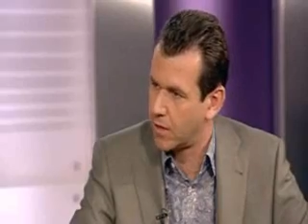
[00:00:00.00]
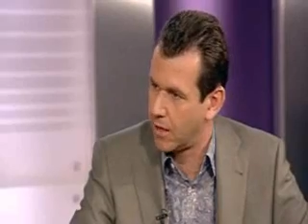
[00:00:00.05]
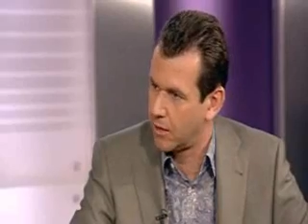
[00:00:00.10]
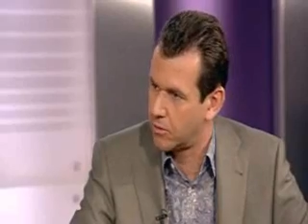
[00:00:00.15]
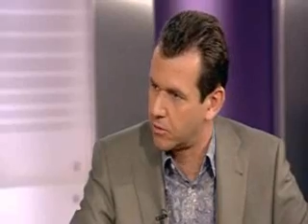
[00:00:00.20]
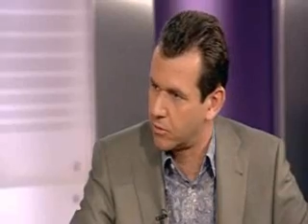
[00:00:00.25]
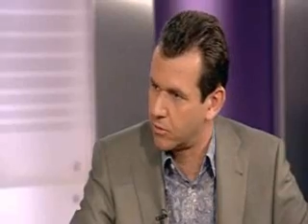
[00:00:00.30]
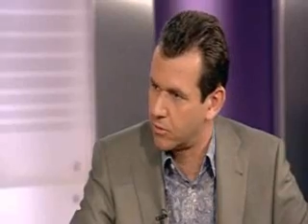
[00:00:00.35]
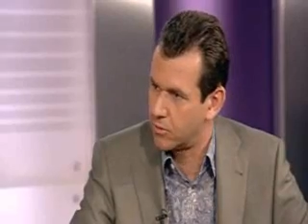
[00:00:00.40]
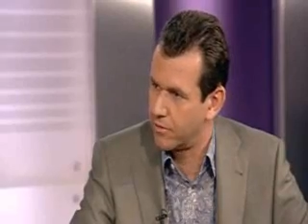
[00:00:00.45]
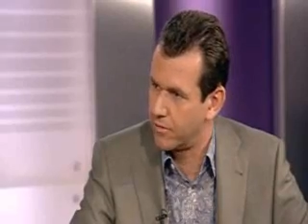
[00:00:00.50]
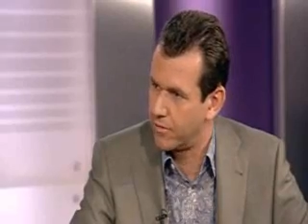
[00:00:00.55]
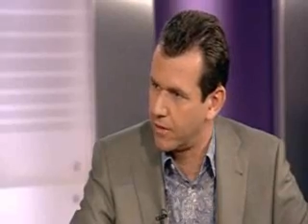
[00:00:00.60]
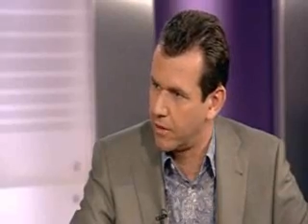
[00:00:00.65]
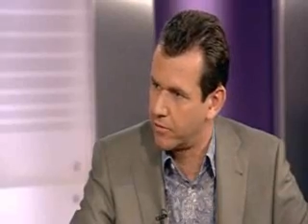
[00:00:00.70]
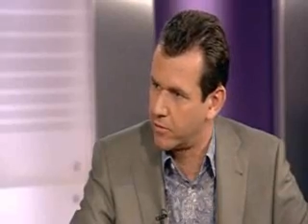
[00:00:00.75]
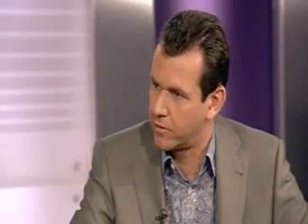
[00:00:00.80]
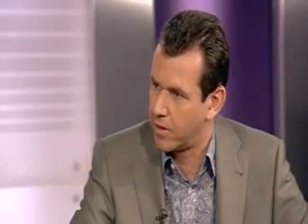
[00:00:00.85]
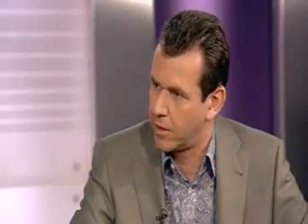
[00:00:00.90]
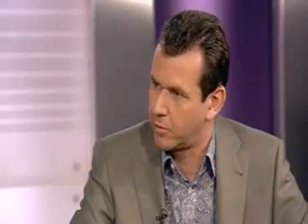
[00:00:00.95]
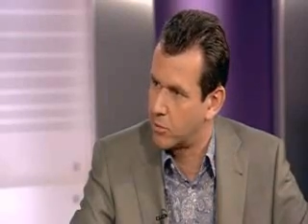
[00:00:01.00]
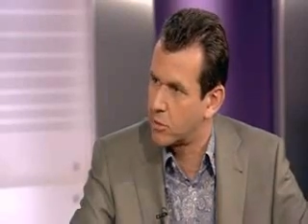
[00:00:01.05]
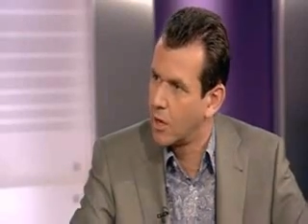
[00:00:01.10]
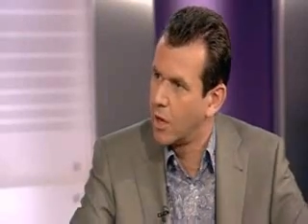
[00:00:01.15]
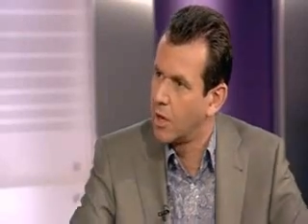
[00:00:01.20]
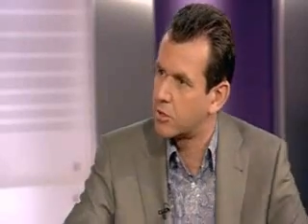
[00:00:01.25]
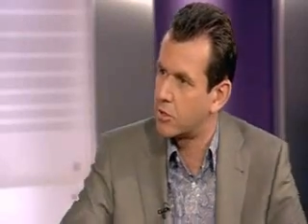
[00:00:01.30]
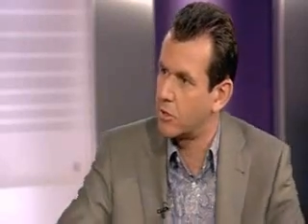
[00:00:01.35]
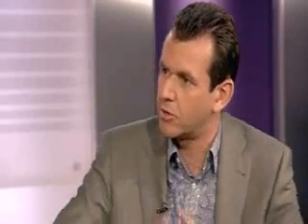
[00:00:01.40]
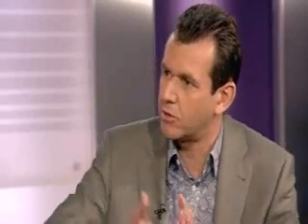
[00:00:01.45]
councils are in favour of cameras.
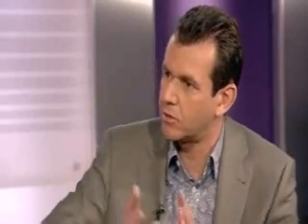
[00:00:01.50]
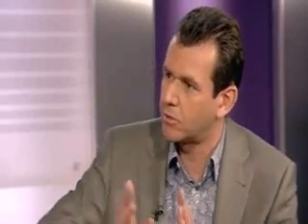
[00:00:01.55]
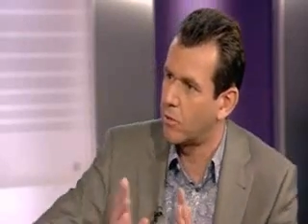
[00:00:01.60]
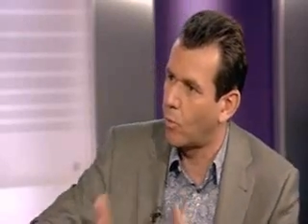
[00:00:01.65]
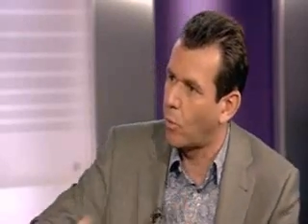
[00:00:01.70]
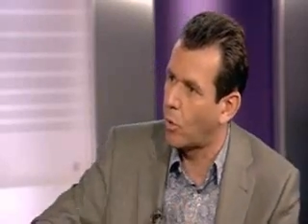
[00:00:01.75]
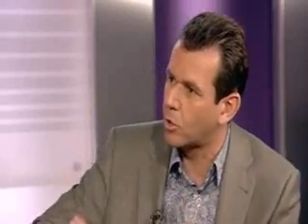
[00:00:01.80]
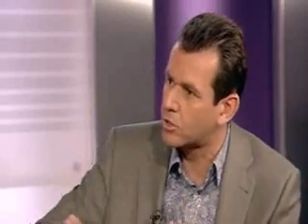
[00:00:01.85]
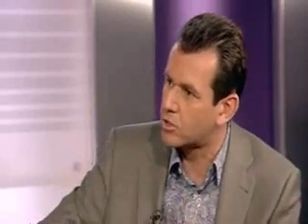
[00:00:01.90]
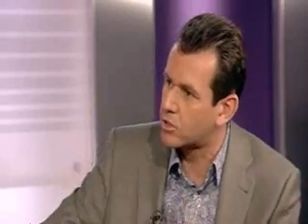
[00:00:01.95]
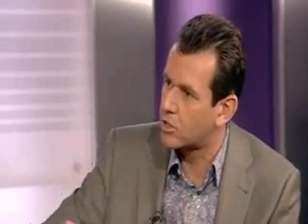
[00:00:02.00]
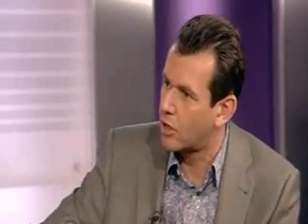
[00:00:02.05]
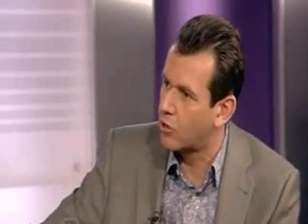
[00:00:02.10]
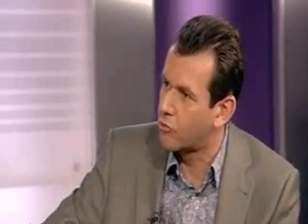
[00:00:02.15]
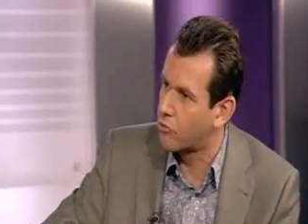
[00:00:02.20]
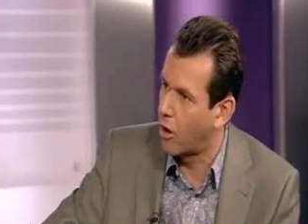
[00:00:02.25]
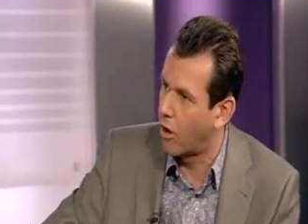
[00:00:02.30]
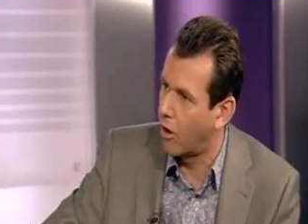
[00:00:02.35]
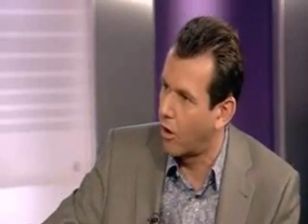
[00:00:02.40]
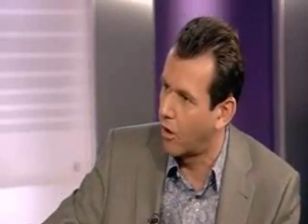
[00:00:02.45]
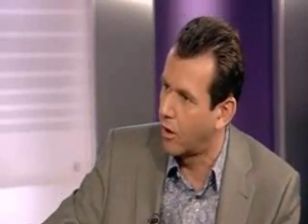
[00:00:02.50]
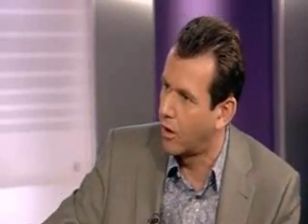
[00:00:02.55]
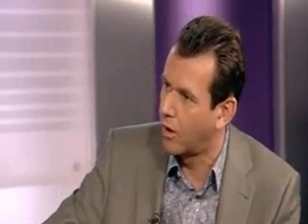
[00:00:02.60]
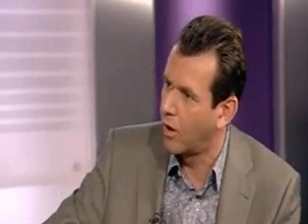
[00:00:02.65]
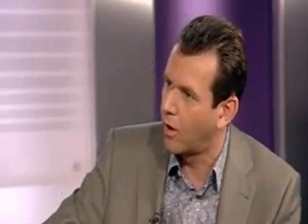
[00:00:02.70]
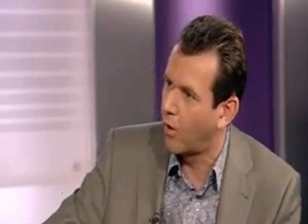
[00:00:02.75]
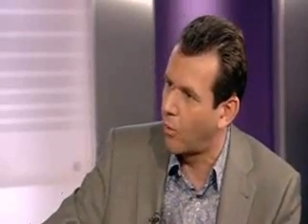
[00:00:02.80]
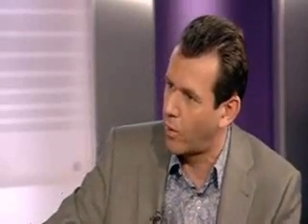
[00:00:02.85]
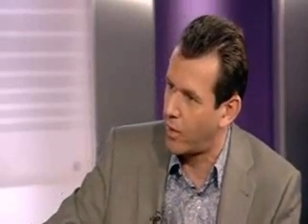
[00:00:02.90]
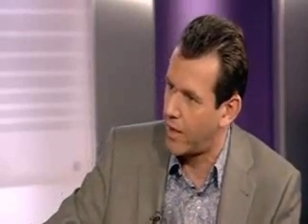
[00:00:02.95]
So what's so wrong
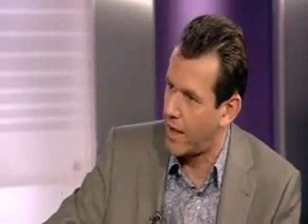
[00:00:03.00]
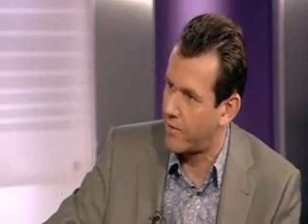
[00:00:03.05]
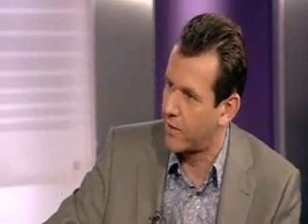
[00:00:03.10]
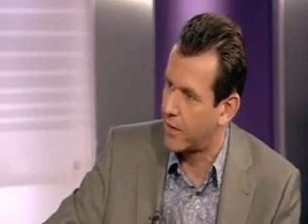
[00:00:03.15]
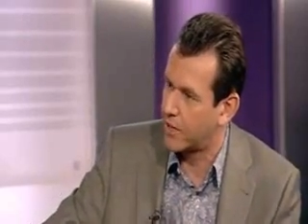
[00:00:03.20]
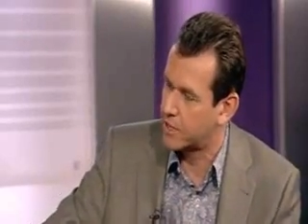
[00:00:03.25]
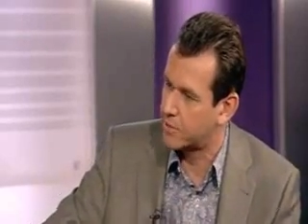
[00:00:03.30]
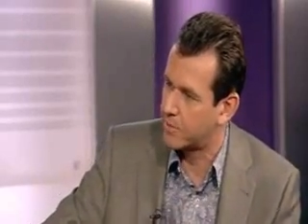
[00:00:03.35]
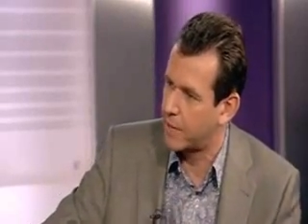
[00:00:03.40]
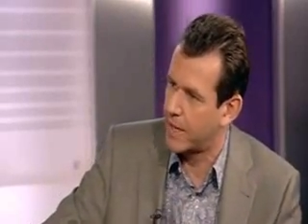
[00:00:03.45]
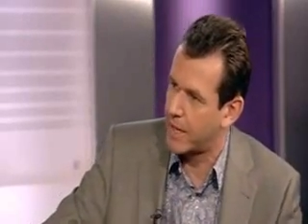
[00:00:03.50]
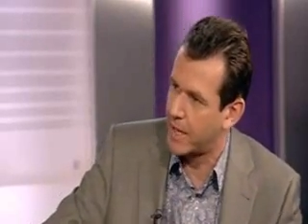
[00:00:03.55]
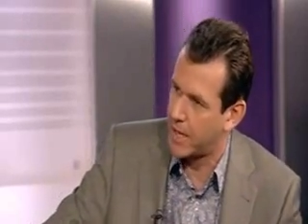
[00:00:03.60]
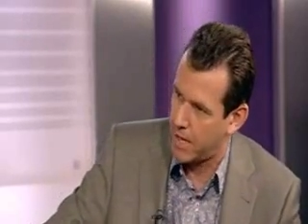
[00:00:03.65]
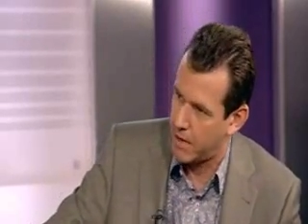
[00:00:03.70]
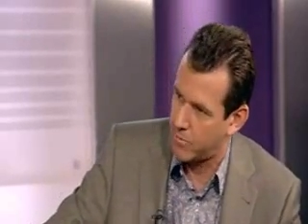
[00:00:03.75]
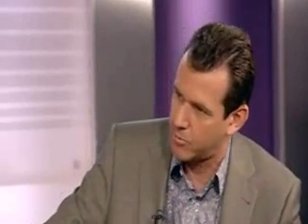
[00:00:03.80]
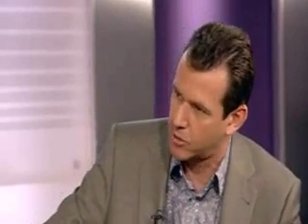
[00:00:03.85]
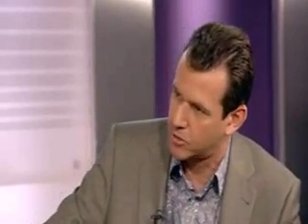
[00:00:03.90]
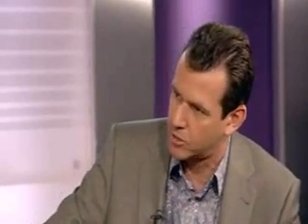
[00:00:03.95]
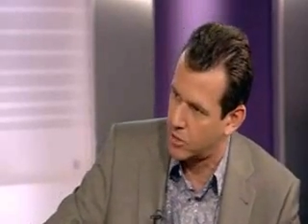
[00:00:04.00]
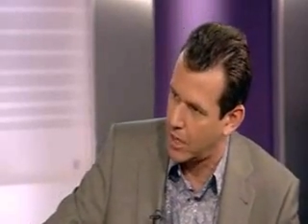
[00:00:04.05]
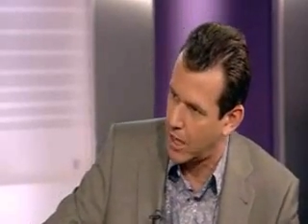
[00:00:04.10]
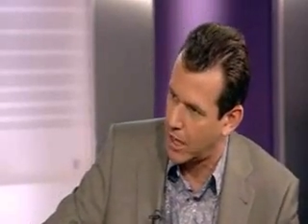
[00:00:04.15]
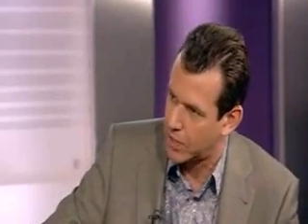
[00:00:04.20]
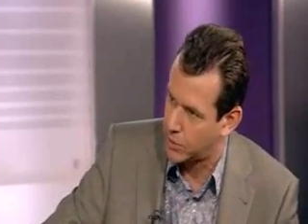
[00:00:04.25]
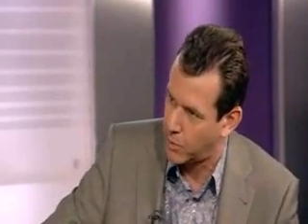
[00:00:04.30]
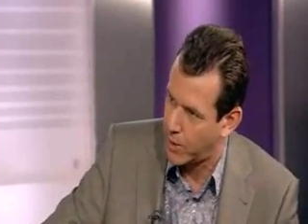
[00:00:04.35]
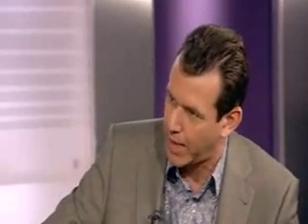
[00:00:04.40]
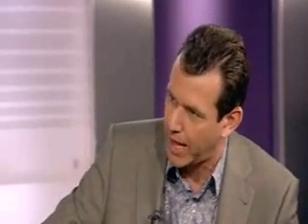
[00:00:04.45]
with having as many cameras as we